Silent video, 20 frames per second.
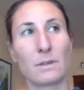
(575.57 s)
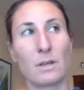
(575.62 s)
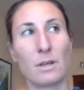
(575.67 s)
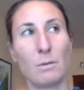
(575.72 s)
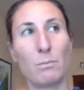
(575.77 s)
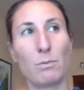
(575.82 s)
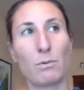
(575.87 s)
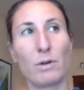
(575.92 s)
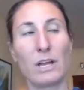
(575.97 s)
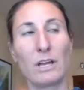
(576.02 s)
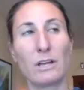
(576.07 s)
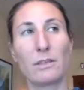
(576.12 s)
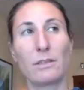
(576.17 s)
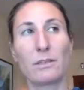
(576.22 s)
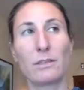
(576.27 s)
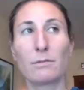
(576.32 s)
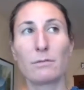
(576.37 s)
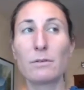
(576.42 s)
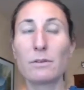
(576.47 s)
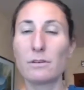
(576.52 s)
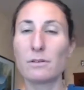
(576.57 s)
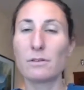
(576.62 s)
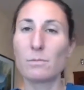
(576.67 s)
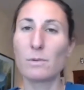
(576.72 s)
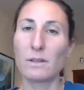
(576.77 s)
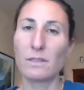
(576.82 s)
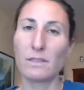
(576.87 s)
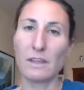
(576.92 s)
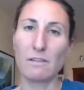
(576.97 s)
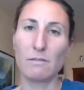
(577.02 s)
break through
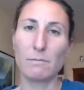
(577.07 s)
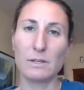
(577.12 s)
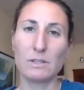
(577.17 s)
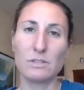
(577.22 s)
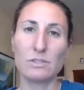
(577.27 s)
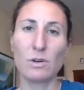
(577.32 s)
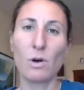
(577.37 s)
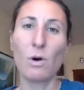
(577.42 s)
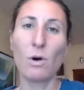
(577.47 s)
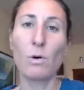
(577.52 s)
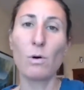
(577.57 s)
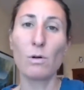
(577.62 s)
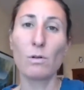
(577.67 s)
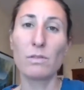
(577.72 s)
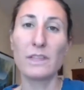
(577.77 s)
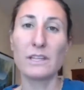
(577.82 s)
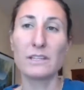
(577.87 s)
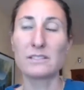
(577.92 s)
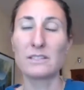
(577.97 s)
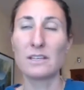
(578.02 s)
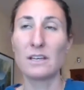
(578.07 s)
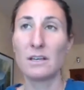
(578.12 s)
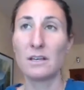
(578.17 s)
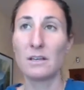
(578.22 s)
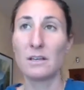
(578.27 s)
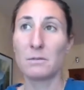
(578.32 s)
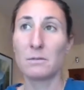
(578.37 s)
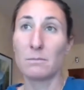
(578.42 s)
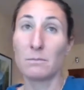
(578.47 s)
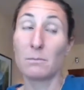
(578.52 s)
what they've been told that's
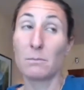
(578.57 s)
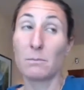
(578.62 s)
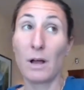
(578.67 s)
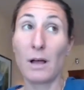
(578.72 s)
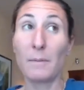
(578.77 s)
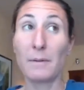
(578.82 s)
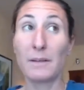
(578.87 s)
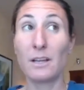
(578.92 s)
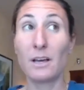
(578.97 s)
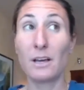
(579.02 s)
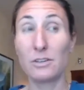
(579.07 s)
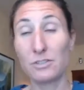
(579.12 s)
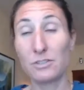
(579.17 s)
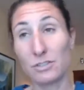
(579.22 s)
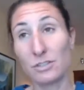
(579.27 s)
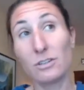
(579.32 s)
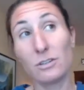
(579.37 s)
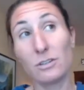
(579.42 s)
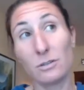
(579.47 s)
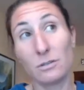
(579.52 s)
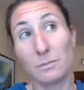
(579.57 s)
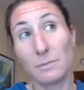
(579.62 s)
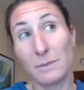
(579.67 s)
probably not true?